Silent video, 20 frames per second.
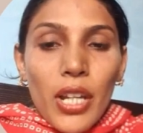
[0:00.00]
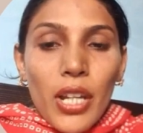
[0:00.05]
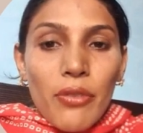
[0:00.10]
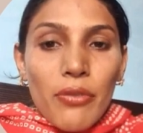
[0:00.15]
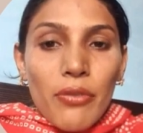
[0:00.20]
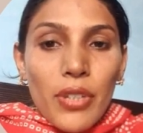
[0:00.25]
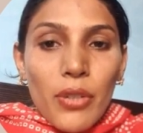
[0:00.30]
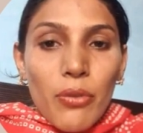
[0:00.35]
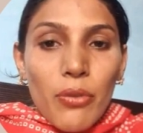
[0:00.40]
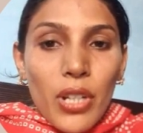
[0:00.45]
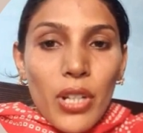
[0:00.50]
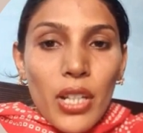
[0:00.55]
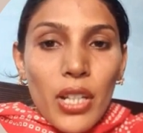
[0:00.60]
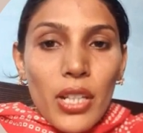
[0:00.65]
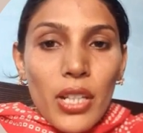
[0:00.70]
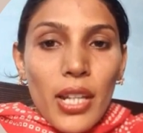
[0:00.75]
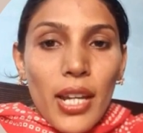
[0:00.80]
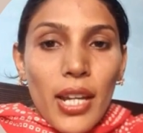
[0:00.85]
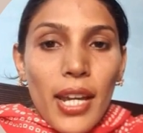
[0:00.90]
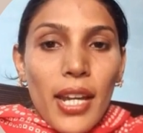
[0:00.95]
we
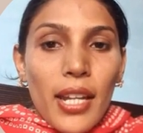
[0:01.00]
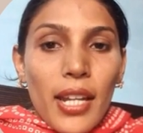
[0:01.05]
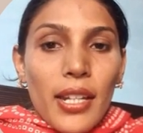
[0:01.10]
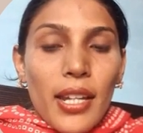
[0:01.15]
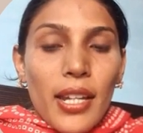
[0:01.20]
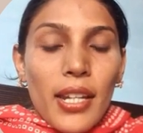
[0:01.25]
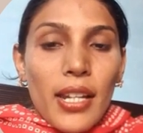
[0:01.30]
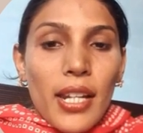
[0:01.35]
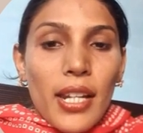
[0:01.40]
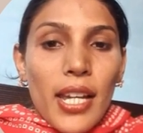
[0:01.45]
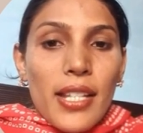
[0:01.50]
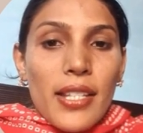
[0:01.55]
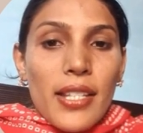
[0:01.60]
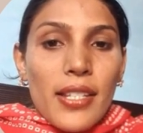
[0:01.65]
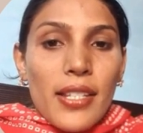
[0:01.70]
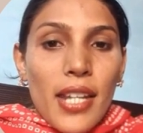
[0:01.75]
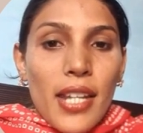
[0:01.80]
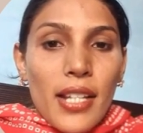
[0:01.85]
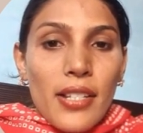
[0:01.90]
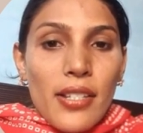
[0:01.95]
read and analyze
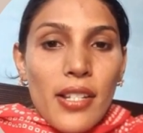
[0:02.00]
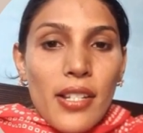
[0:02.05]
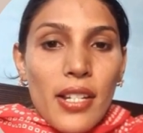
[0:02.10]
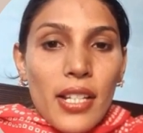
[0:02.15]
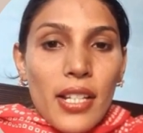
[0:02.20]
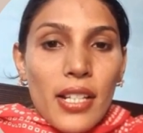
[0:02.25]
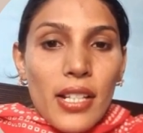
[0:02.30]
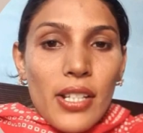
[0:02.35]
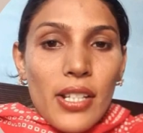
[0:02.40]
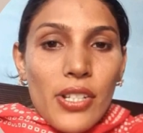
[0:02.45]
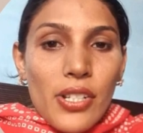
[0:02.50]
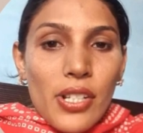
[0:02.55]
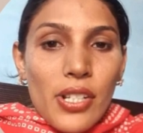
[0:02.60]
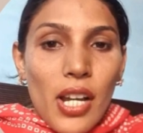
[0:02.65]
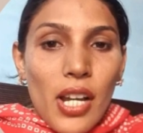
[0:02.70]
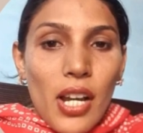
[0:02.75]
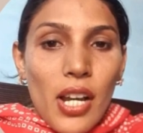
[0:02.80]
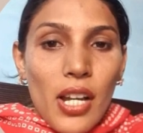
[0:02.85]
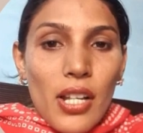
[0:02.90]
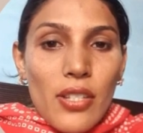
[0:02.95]
text in English
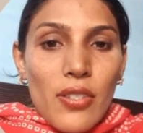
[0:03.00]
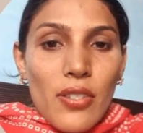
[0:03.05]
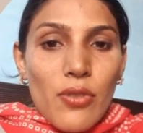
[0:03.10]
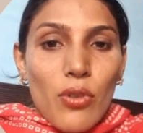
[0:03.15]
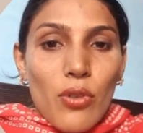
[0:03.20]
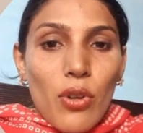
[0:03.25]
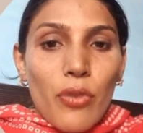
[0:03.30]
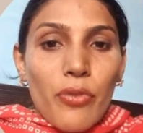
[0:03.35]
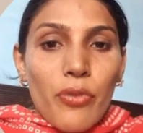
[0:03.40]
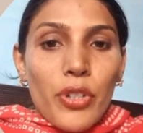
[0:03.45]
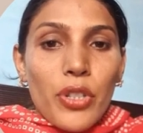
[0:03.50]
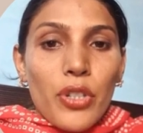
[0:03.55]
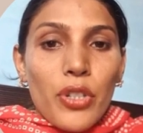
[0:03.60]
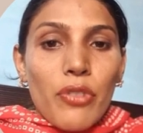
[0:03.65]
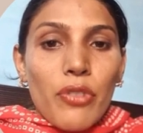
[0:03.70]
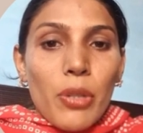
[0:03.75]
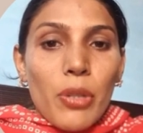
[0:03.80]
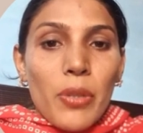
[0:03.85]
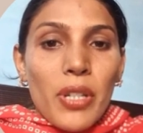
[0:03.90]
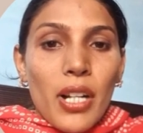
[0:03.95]
class, often you
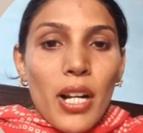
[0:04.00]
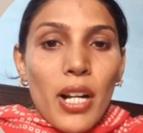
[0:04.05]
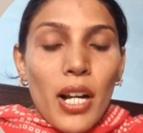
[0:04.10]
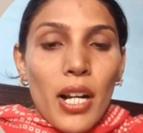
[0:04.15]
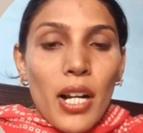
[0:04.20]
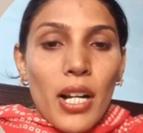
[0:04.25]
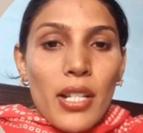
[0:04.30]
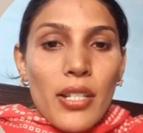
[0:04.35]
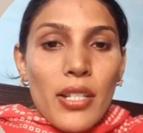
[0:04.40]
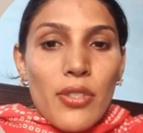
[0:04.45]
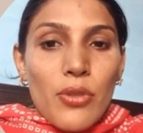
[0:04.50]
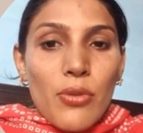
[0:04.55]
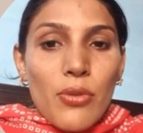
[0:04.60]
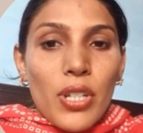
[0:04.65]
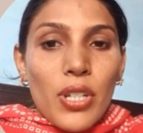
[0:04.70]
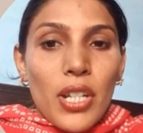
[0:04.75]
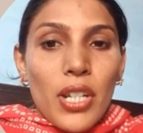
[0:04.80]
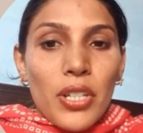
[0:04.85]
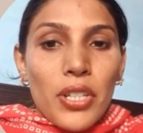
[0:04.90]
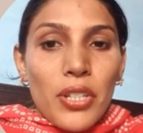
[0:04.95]
will be asked to
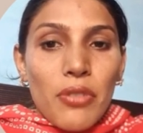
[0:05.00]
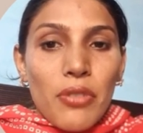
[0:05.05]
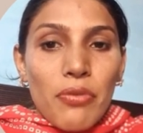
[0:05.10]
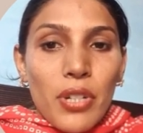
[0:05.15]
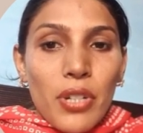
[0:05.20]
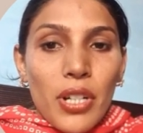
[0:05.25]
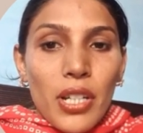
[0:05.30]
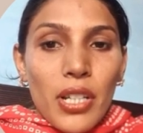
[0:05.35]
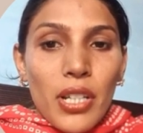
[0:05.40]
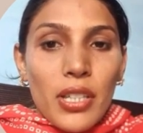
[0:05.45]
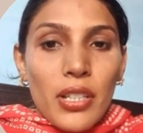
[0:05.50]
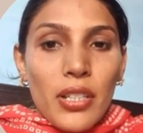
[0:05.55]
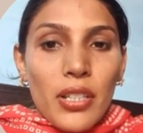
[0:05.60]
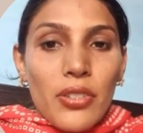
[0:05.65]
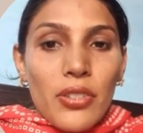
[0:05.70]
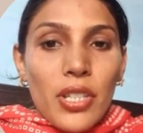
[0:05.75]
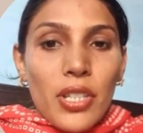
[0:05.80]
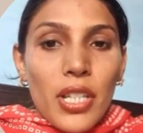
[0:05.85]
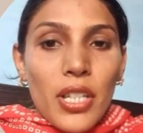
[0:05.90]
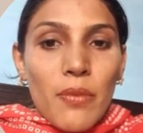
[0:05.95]
identify their
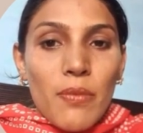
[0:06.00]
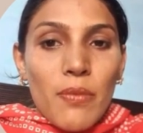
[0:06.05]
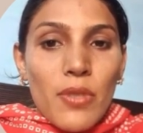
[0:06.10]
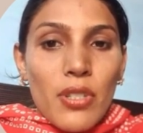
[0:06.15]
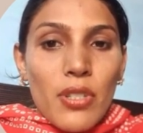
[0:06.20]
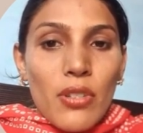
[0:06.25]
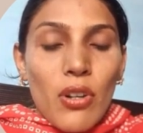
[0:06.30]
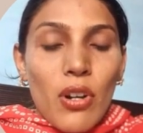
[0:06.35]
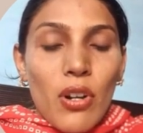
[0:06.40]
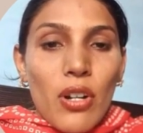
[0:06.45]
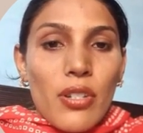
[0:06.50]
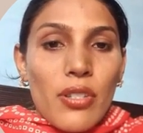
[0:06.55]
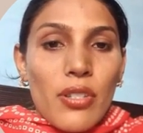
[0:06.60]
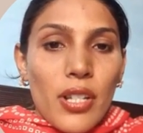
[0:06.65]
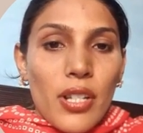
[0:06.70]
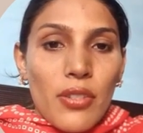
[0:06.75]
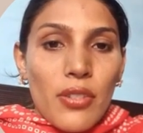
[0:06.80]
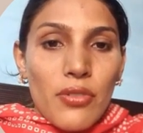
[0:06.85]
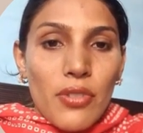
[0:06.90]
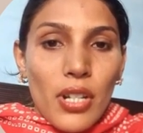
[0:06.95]
themes or
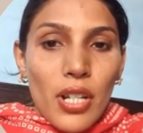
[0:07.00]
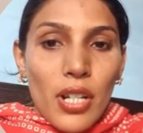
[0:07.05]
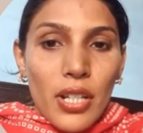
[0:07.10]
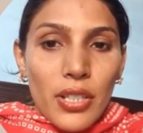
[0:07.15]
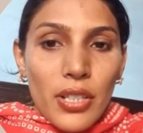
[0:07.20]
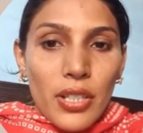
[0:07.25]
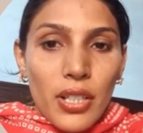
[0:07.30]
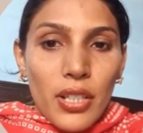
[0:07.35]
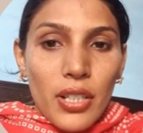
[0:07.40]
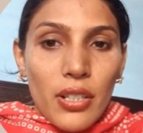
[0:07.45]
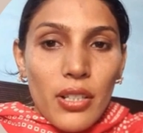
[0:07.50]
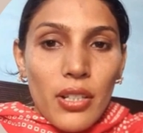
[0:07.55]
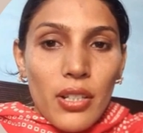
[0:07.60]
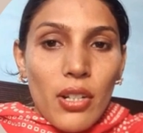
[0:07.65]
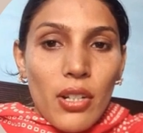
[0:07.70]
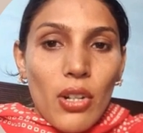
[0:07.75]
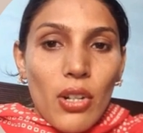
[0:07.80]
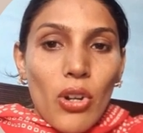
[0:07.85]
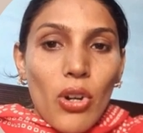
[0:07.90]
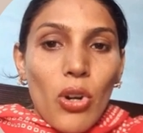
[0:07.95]
central idea.
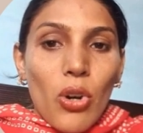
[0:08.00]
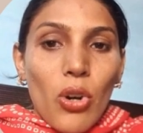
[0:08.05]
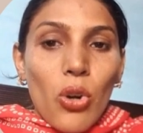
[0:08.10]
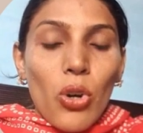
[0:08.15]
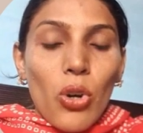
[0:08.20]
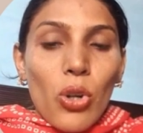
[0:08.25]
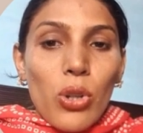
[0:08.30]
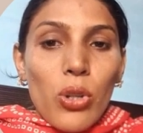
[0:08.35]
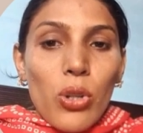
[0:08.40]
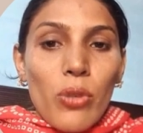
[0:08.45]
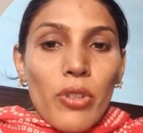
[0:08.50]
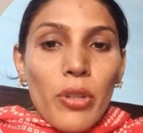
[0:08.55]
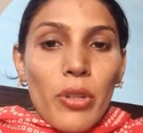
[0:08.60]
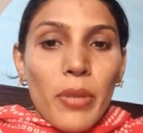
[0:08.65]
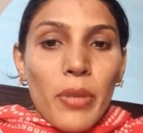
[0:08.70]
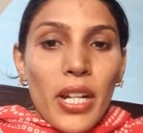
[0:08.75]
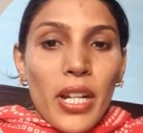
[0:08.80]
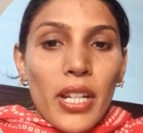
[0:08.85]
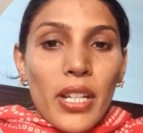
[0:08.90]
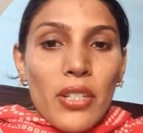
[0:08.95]
Although we
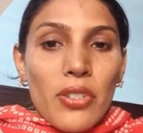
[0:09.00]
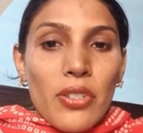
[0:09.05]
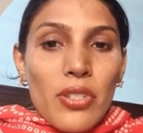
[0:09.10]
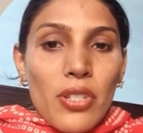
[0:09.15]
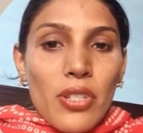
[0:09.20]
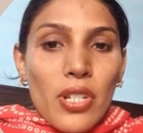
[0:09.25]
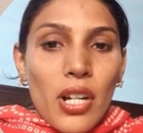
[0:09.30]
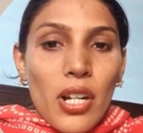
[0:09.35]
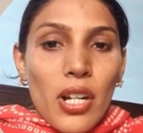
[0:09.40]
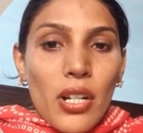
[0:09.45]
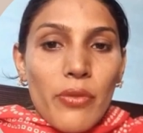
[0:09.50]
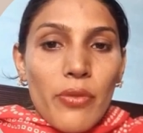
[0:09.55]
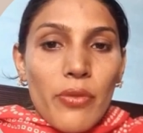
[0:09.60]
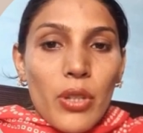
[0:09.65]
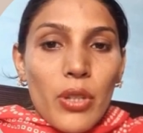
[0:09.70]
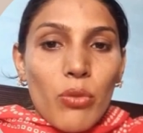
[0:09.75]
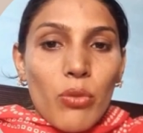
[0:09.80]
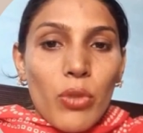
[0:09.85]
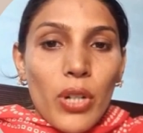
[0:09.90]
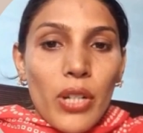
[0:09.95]
might start
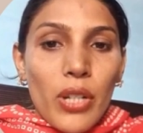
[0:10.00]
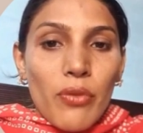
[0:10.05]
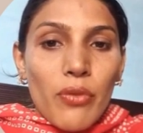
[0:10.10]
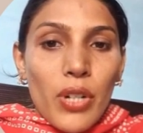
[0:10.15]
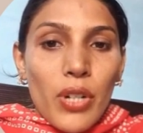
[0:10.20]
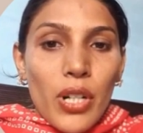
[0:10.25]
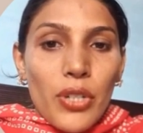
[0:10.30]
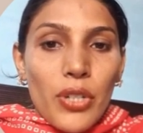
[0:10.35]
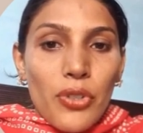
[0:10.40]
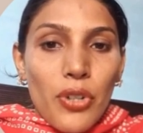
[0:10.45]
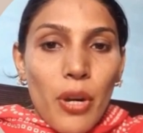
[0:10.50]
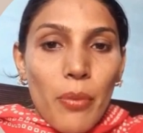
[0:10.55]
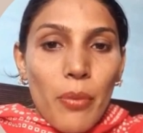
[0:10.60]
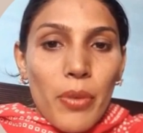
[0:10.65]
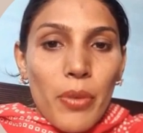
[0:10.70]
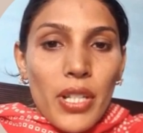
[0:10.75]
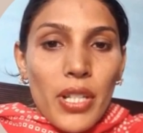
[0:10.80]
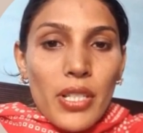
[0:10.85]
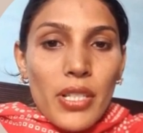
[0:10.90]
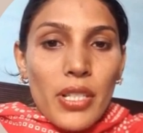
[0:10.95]
with one word
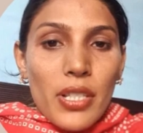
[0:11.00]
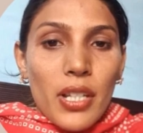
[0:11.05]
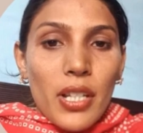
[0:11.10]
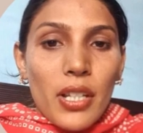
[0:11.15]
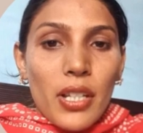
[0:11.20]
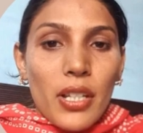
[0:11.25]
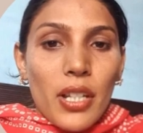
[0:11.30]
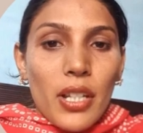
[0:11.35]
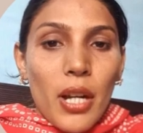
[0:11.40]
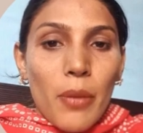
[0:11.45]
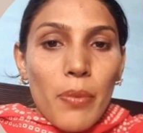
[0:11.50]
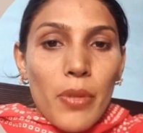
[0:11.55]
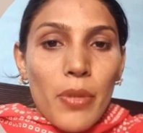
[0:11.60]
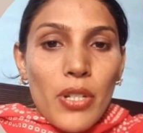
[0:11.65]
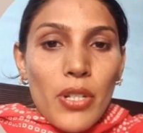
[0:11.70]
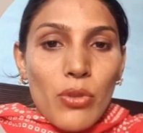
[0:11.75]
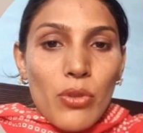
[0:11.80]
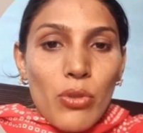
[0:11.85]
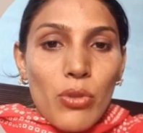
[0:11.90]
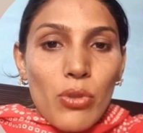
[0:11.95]
topics in upper
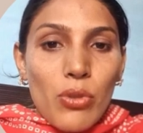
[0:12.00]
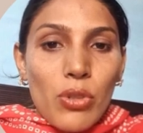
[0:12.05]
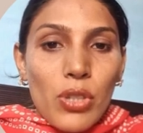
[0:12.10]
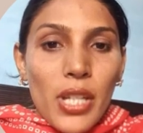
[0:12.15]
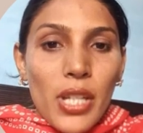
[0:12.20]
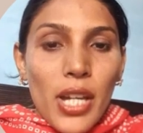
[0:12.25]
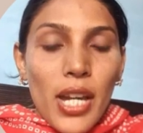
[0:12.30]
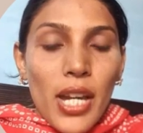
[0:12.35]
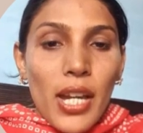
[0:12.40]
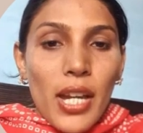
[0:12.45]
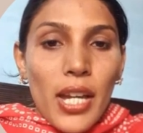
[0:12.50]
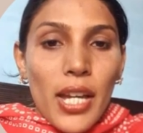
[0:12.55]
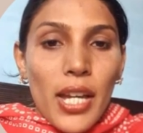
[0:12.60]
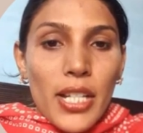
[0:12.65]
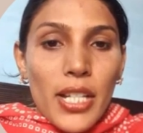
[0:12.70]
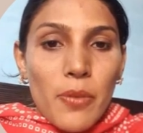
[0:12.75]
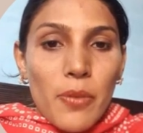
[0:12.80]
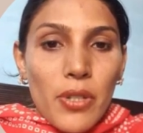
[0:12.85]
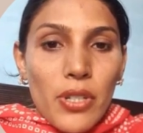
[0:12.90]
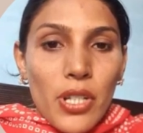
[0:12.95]
school, the
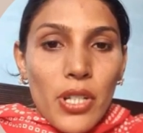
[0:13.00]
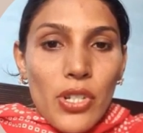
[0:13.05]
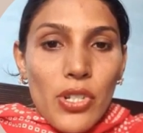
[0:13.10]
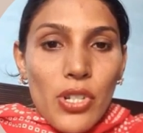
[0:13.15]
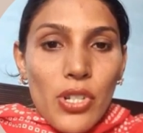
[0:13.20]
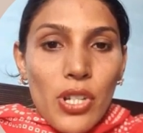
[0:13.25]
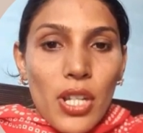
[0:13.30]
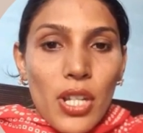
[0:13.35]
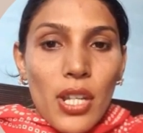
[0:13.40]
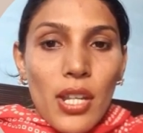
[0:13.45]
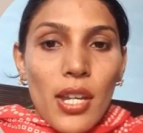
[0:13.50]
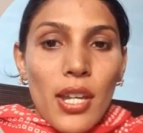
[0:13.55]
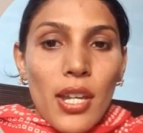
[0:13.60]
expectation